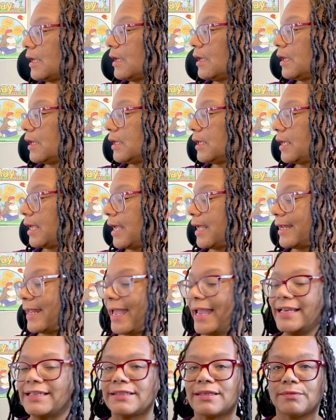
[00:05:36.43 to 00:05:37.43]

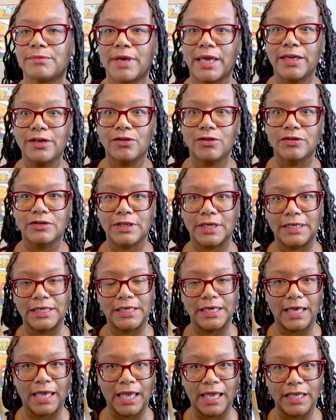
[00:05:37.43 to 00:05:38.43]
8 tomatoes and he
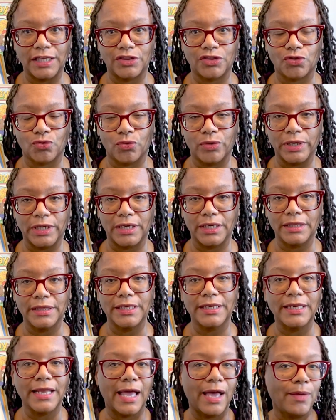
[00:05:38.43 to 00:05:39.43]
ate 3,
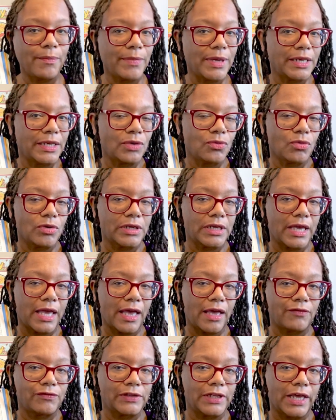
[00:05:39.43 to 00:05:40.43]
then how many would he
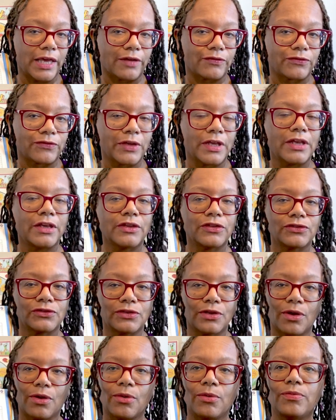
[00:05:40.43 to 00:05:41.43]
have left?
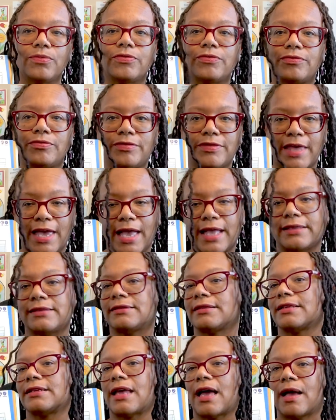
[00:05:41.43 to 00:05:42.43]
So that's
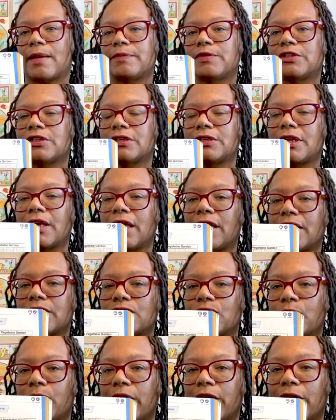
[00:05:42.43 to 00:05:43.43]
an option as
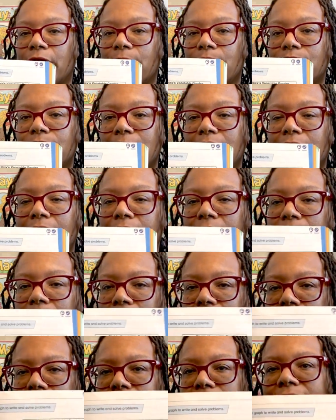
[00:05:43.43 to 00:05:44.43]
well.
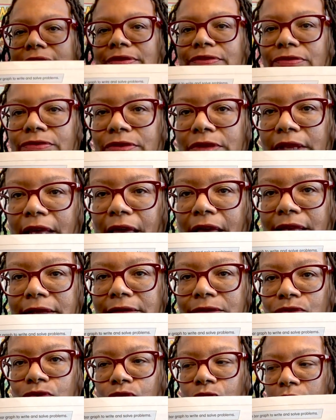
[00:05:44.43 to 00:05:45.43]

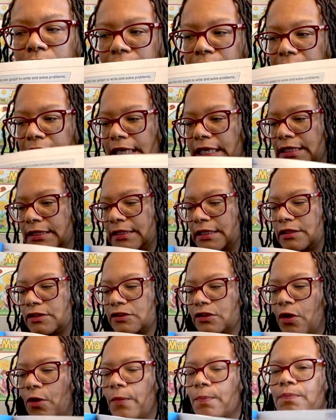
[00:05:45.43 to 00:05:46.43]
That's really easy.
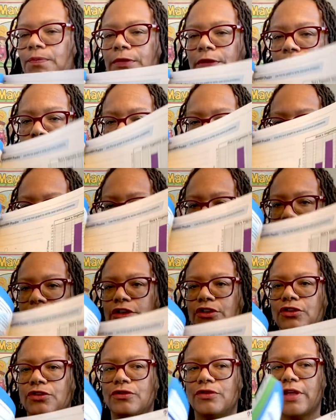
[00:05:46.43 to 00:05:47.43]
So go ahead
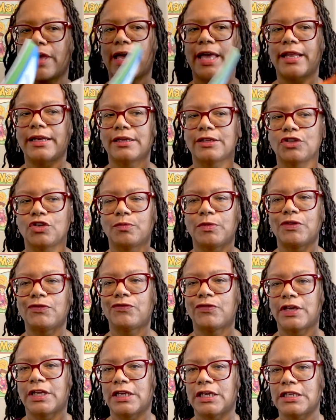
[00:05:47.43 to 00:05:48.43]
and do that and you'll be
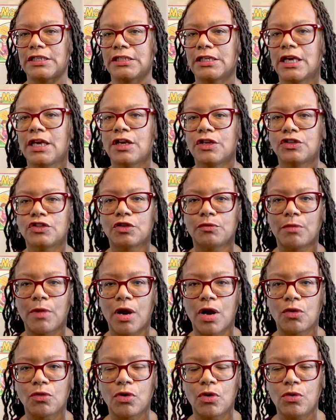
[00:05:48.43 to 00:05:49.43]
finished.
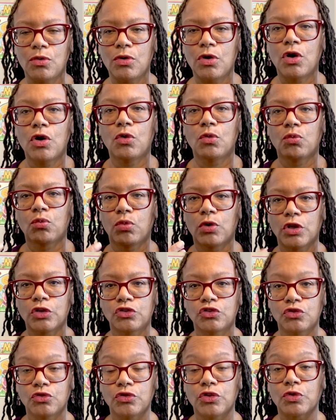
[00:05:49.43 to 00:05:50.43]
Tomorrow we'll
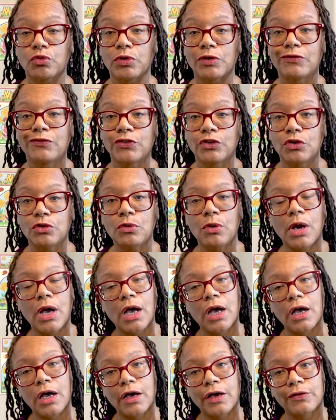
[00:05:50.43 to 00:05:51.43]
do the review
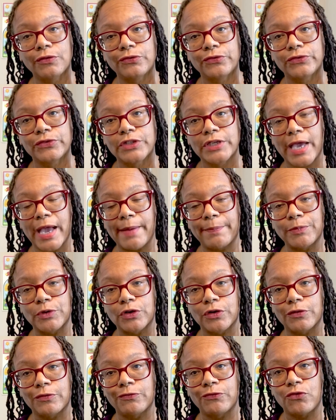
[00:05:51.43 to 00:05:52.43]
of
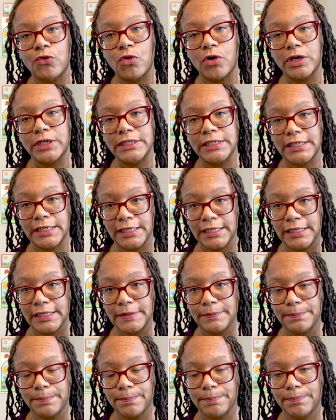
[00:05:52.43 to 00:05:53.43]
chapter
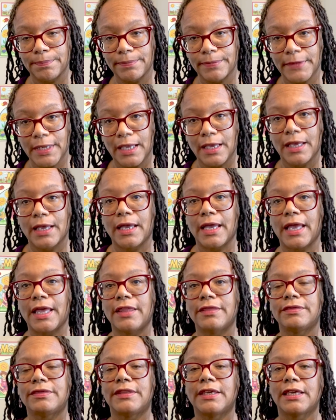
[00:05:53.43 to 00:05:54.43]
14.
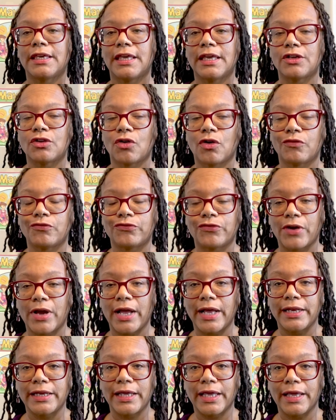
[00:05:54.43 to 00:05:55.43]
And then on
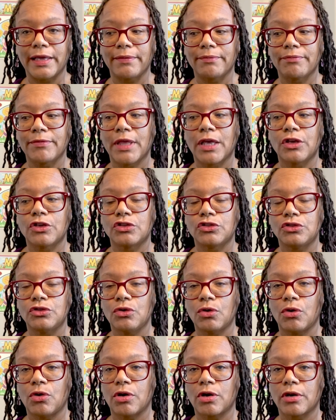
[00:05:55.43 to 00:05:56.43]
Friday,
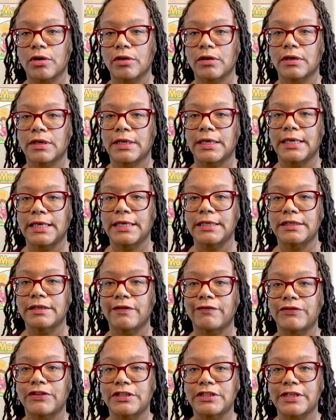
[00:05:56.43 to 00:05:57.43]
your end
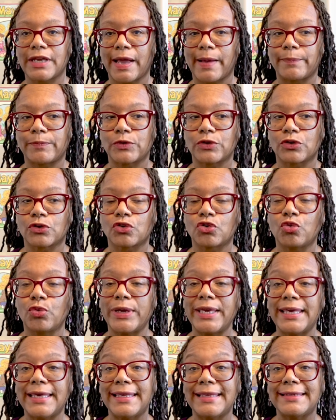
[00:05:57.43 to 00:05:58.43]
of the chapter
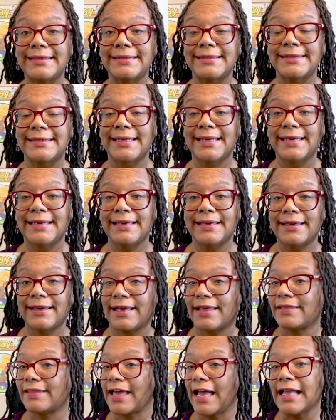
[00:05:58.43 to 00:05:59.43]
quiz.
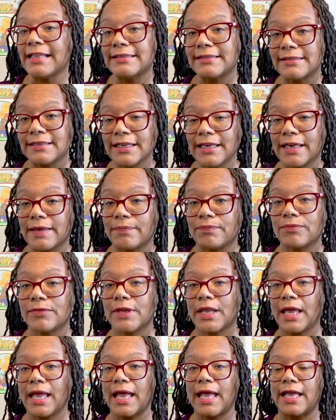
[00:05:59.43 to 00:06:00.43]
And that's it.
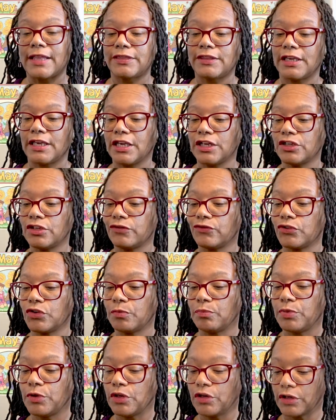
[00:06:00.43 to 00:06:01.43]
At the end of your
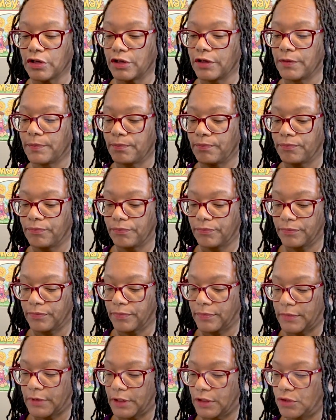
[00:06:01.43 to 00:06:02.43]
book,
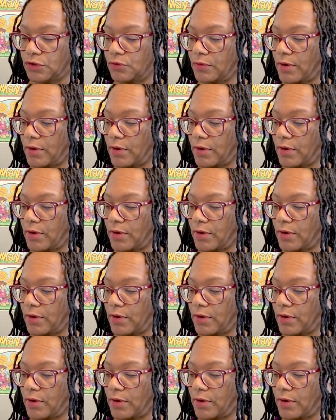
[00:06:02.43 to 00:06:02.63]
you